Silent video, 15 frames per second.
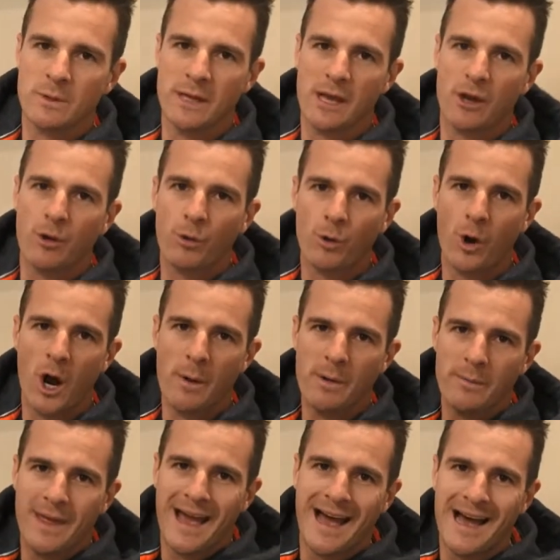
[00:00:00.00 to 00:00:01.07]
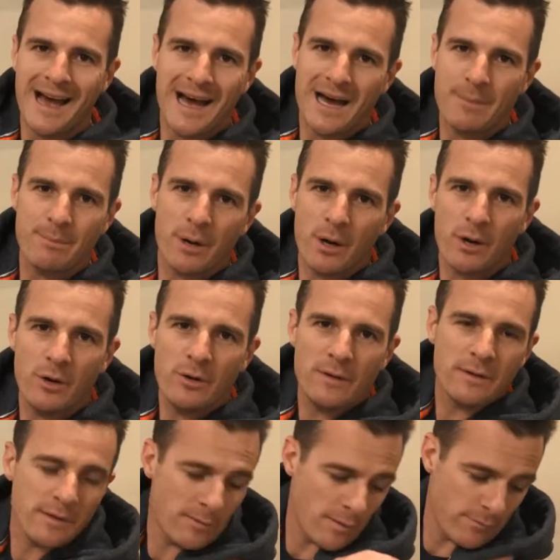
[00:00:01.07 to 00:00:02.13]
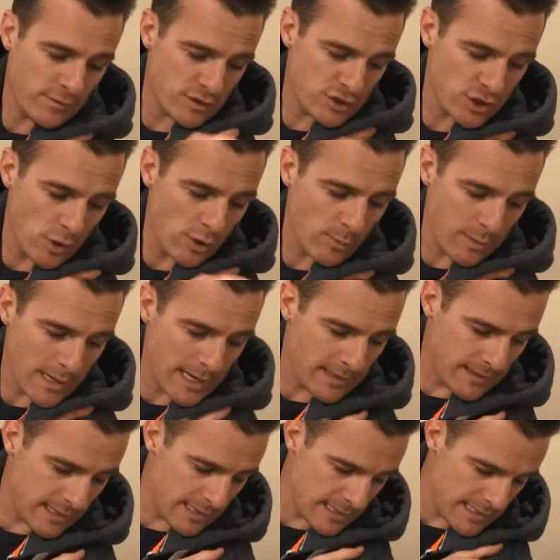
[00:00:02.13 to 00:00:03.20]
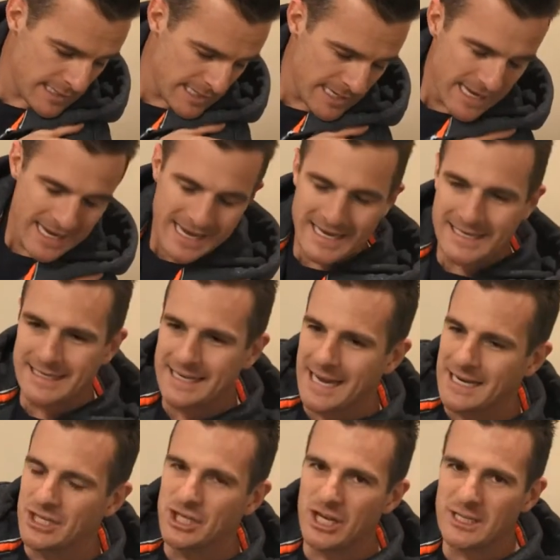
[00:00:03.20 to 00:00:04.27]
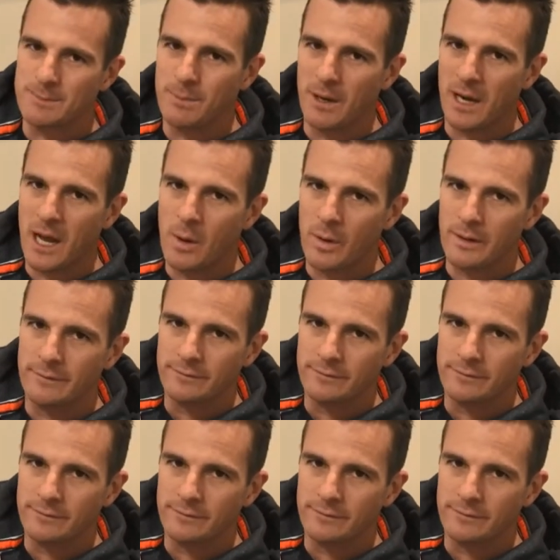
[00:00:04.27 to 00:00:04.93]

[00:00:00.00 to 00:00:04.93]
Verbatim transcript: with your cranium, that hard bone of your shoulder blade there, is get just below